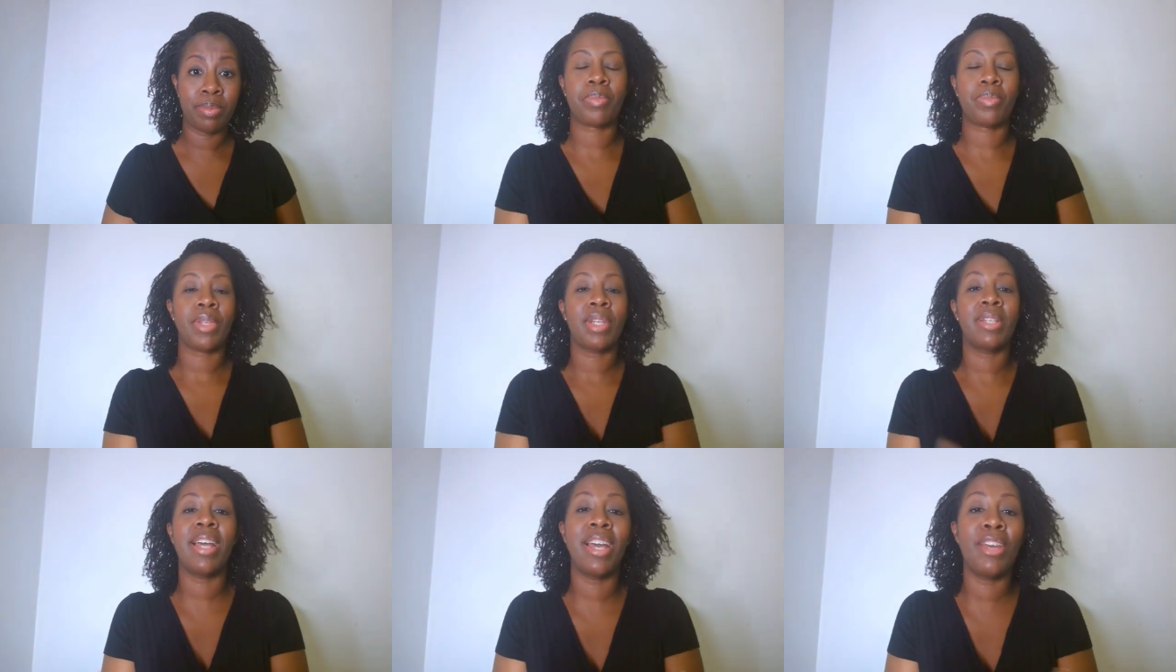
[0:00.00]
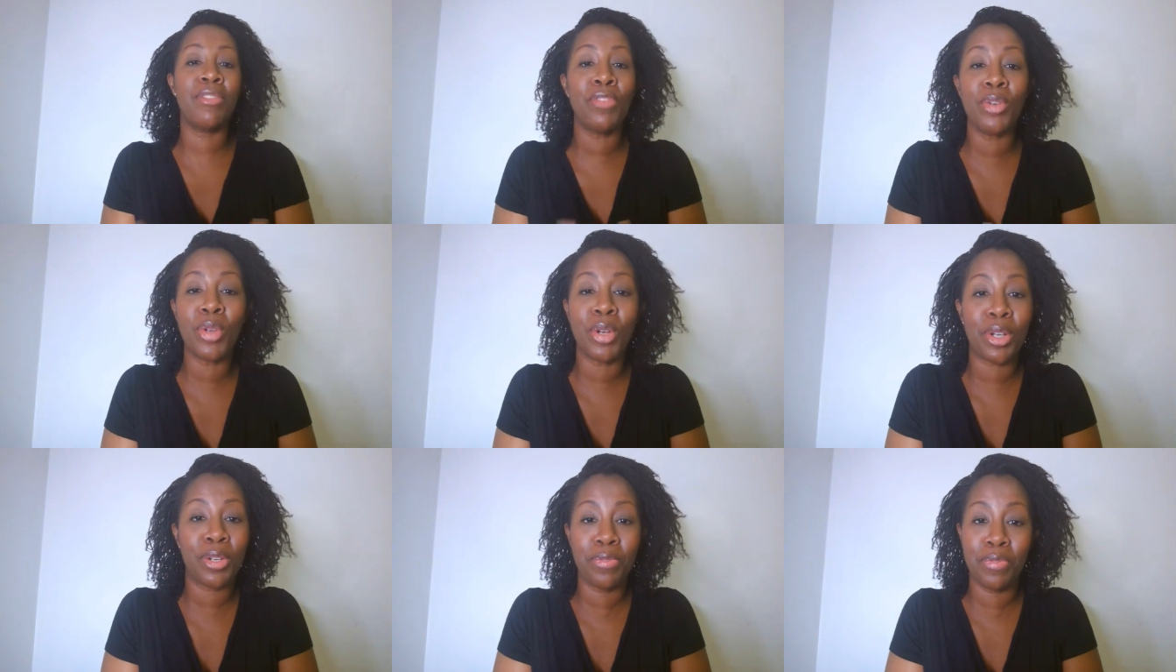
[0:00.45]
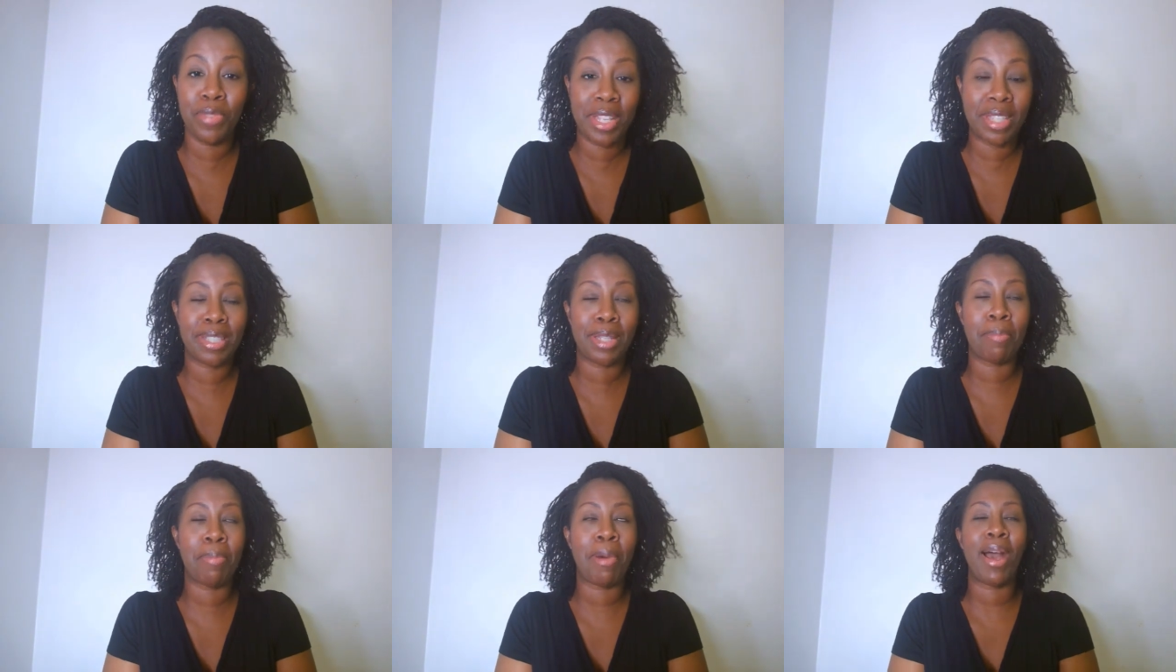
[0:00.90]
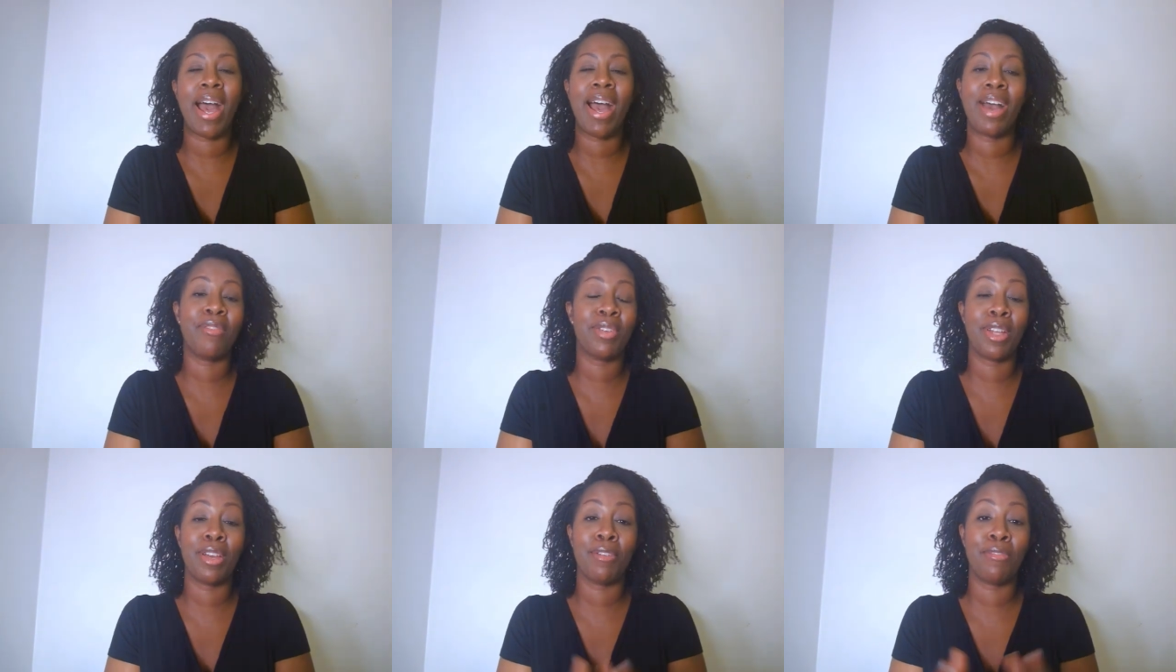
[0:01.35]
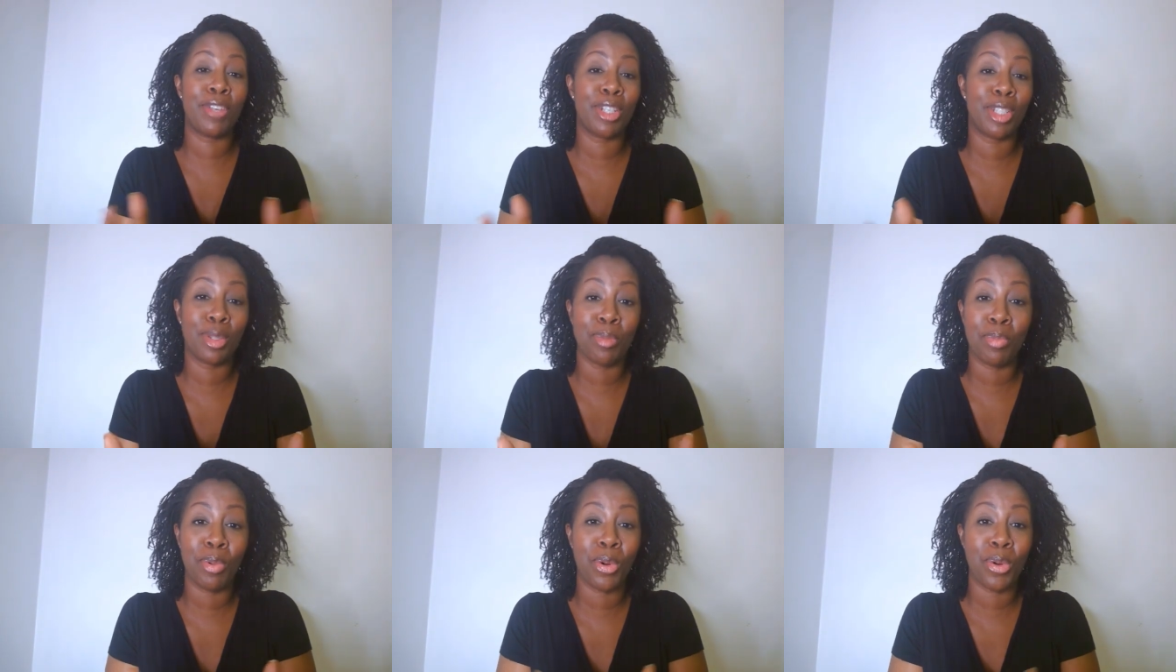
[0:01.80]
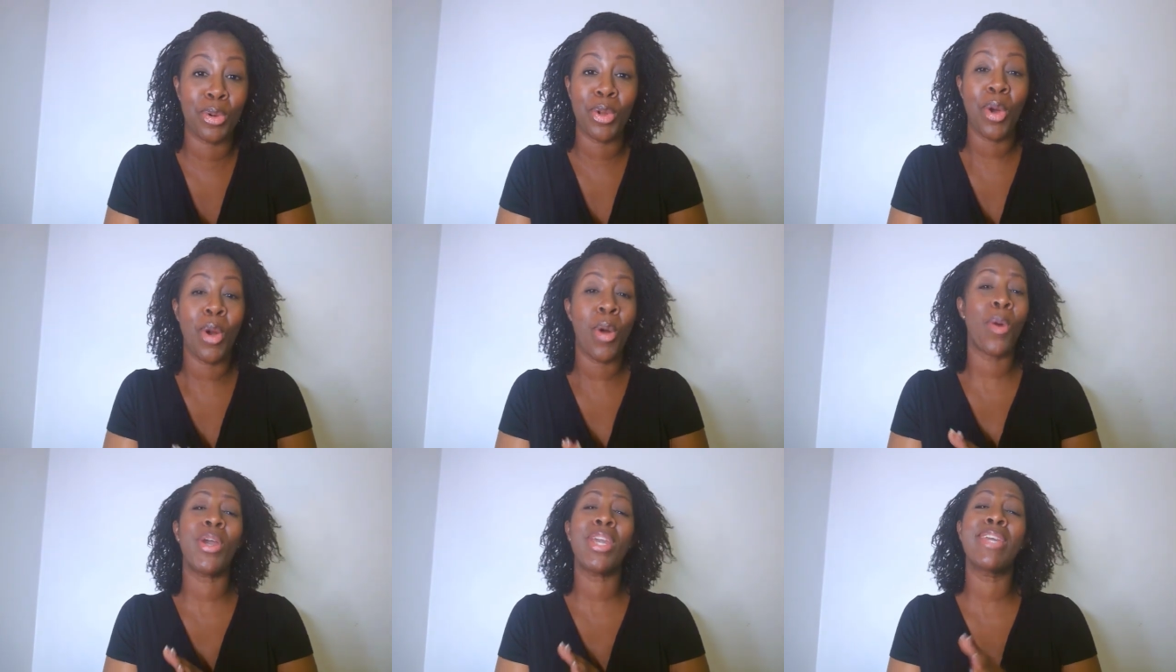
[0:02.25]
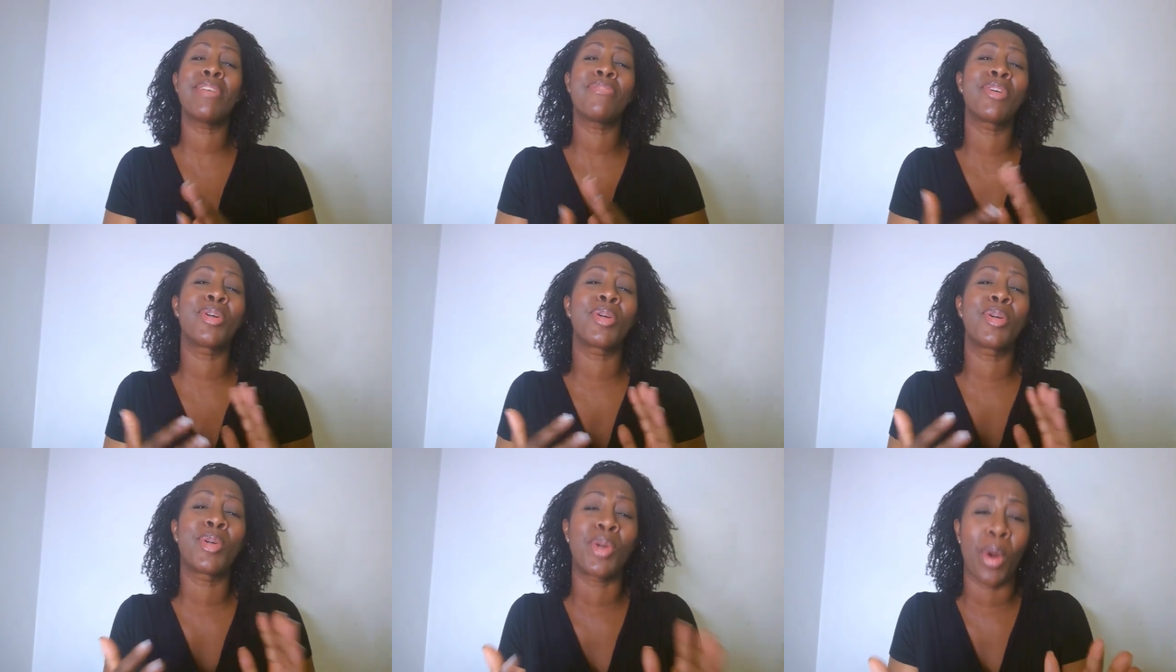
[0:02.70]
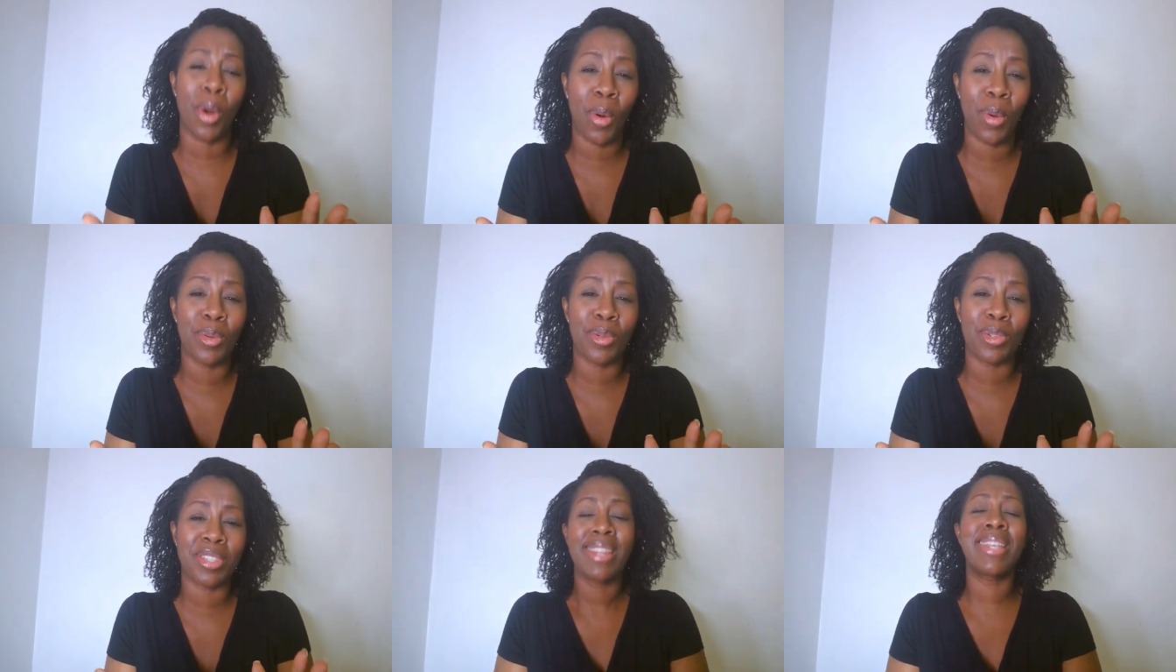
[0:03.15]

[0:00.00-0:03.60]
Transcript: Now, if you're not convinced about having a vision board or even goals,